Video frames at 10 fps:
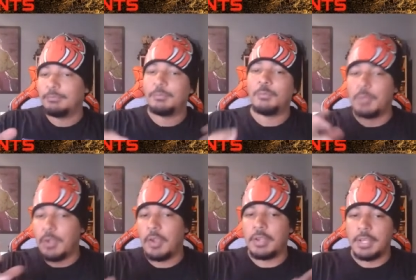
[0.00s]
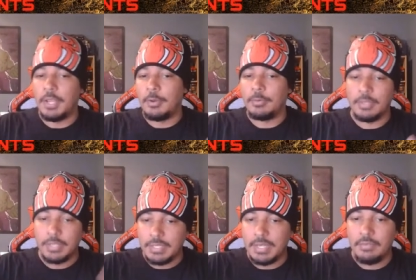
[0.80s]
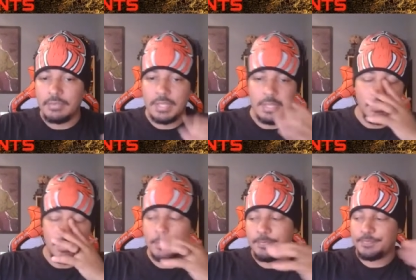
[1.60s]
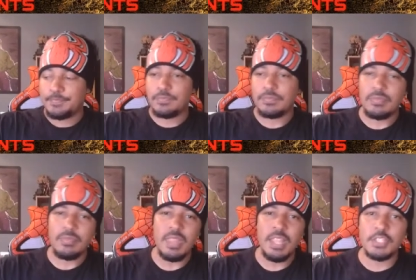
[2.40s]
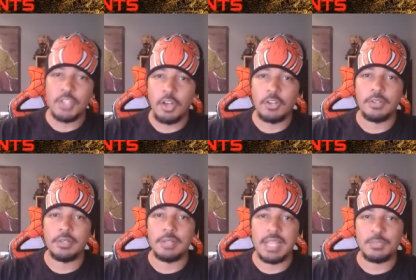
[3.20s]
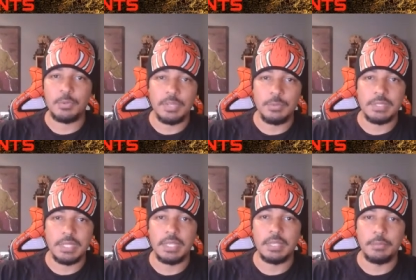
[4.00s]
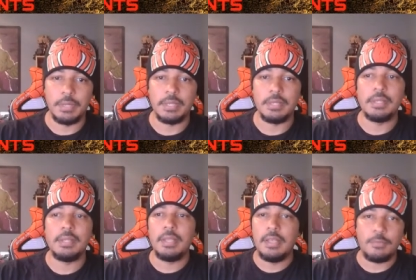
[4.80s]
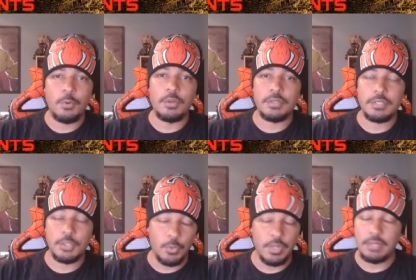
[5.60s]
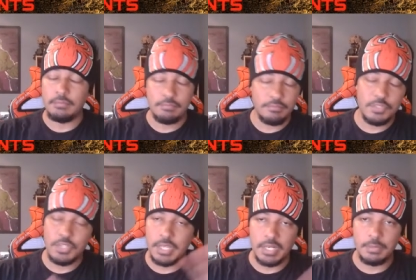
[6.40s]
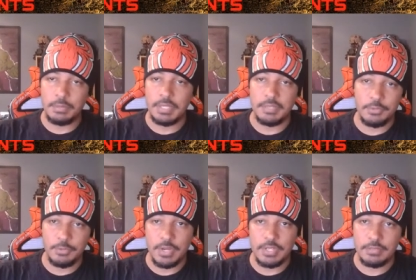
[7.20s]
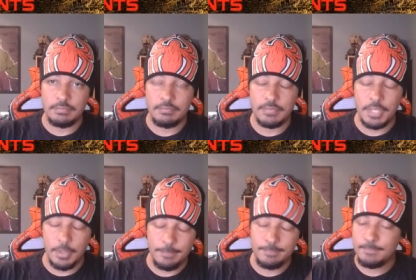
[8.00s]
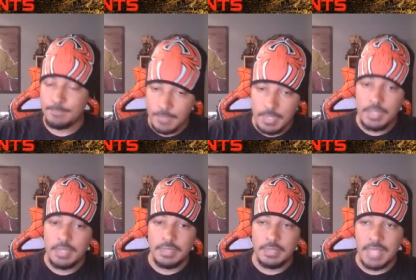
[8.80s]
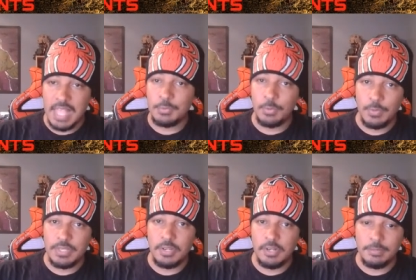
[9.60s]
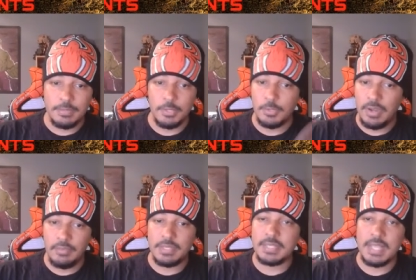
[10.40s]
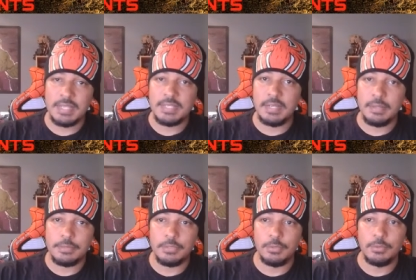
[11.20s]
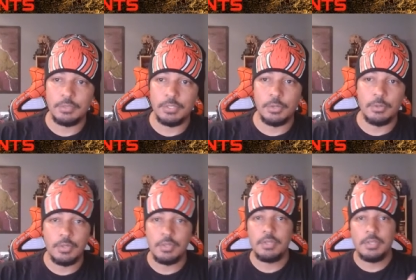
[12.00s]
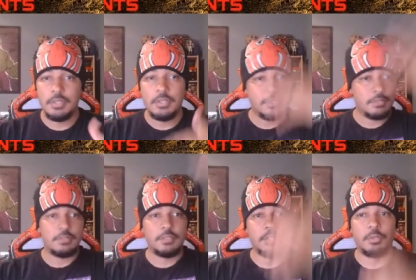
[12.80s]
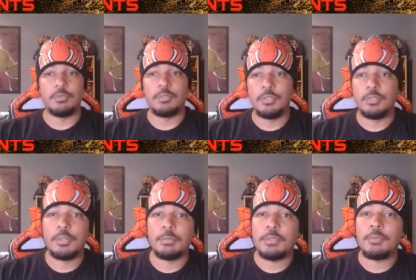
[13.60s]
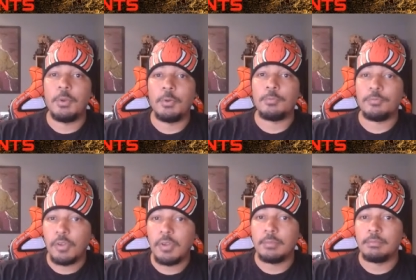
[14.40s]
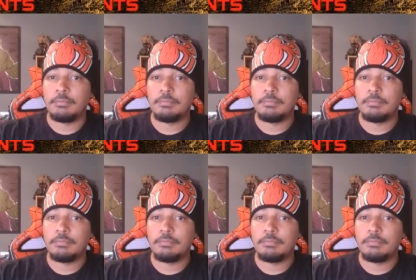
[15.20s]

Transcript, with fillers: We already know freaking everything with his daughter, and that's where he was leaning. But of course, the queen took it a completely different direction. So that's where we start up. So everything's kind of set up to, you know, you know, usurp the throne from,